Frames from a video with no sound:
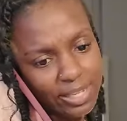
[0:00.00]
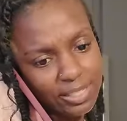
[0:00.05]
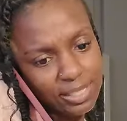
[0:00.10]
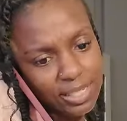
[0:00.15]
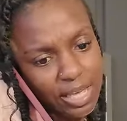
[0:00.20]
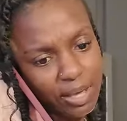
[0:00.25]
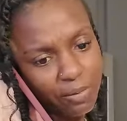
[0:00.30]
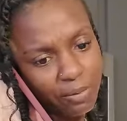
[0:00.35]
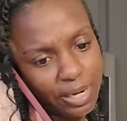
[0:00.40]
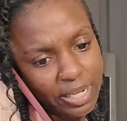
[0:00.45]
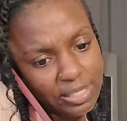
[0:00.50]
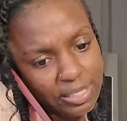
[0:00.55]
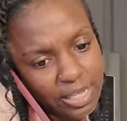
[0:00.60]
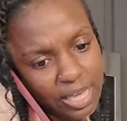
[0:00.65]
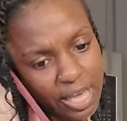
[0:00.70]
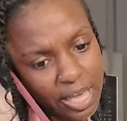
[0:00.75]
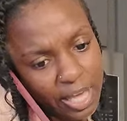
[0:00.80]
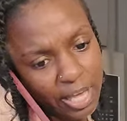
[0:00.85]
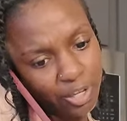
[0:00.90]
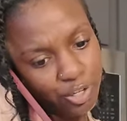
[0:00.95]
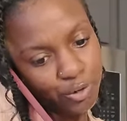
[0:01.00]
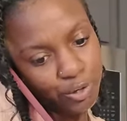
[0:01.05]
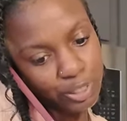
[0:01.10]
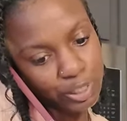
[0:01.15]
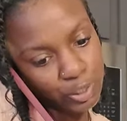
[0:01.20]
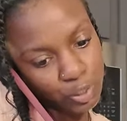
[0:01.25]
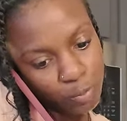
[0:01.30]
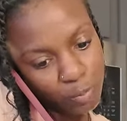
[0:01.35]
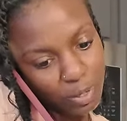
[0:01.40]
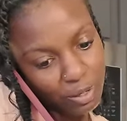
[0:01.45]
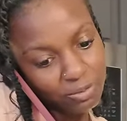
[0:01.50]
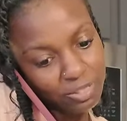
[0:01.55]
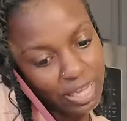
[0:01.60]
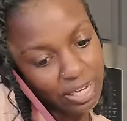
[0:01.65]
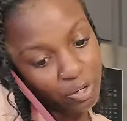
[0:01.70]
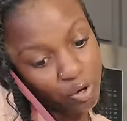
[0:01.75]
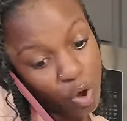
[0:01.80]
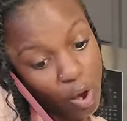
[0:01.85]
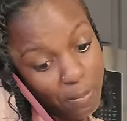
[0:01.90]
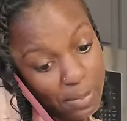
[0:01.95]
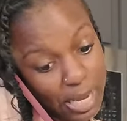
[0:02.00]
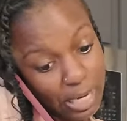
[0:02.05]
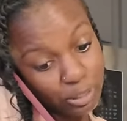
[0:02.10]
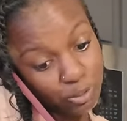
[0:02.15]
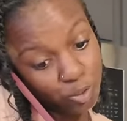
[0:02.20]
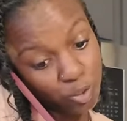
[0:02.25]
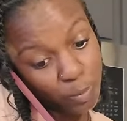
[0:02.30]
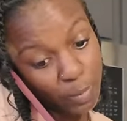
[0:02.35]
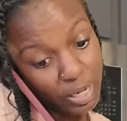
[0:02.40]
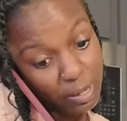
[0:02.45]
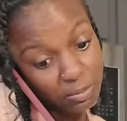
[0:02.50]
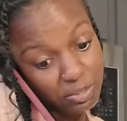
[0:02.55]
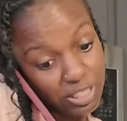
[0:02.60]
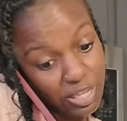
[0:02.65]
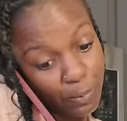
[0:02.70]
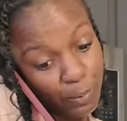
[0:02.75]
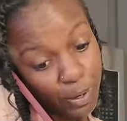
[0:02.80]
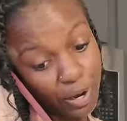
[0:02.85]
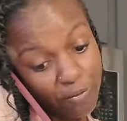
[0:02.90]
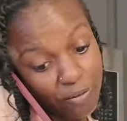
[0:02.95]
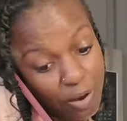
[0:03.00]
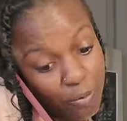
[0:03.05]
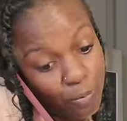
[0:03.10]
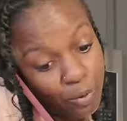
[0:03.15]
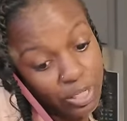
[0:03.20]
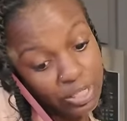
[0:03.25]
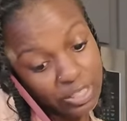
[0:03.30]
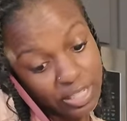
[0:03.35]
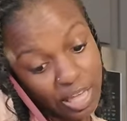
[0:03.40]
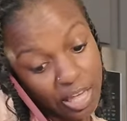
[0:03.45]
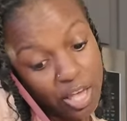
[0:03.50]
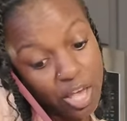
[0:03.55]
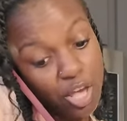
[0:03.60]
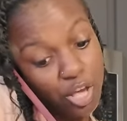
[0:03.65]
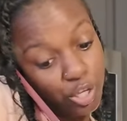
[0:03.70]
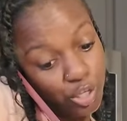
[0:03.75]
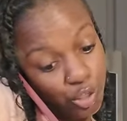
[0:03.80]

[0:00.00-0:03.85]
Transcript: I said what I said, and you're assuming. You're like, no, I'm not assuming. I'm gonna say whatever I want to say.